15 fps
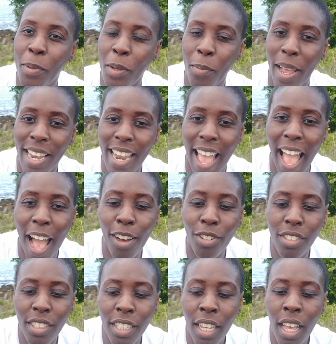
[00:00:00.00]
We went
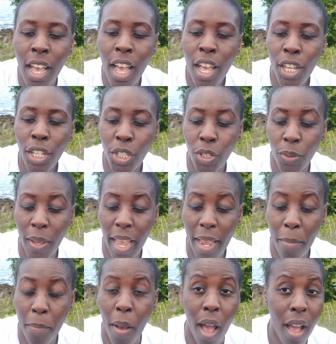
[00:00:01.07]
out to
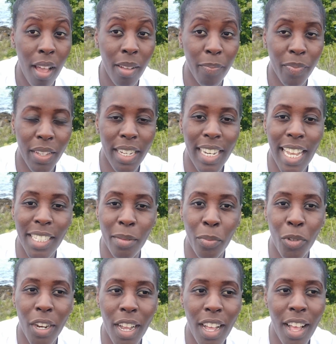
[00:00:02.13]
a bar in
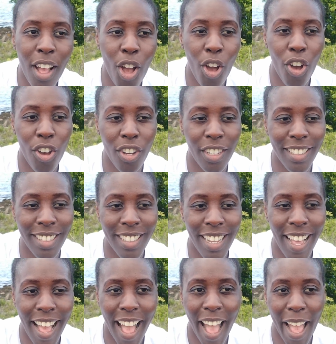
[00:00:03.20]
Edinburgh on
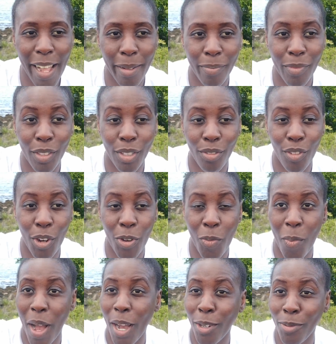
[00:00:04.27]
um, the Royal
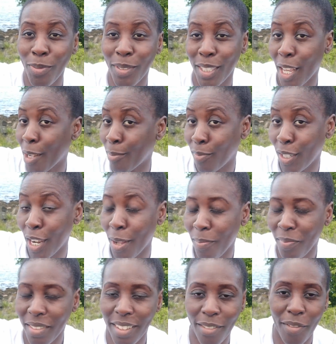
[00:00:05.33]
Mile, so, you know,
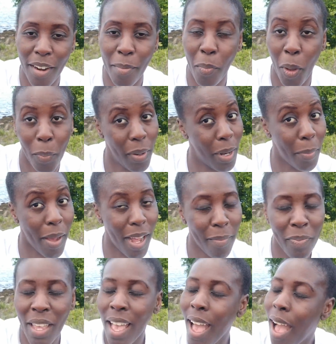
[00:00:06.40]
very popular bar.
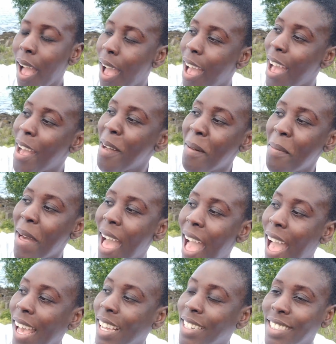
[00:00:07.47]
Um,
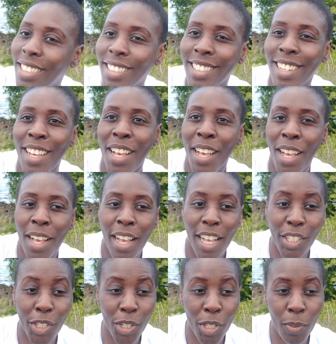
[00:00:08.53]
and
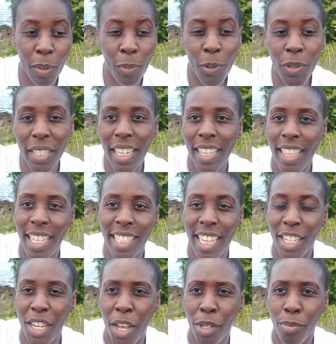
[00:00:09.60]
as soon as we walked in, they
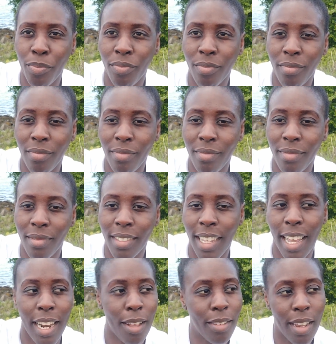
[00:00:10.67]
said no.
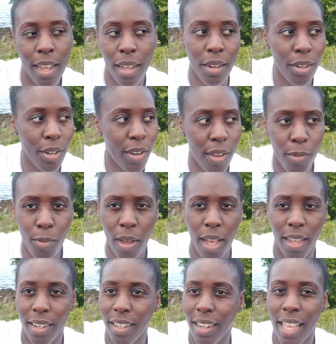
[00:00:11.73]
And I was like, no,
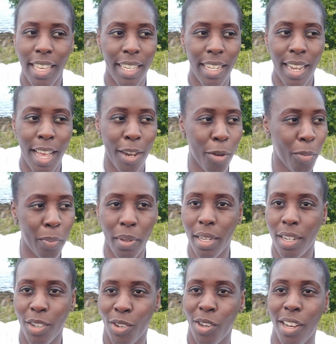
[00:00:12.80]
what? Like, you're not open? Or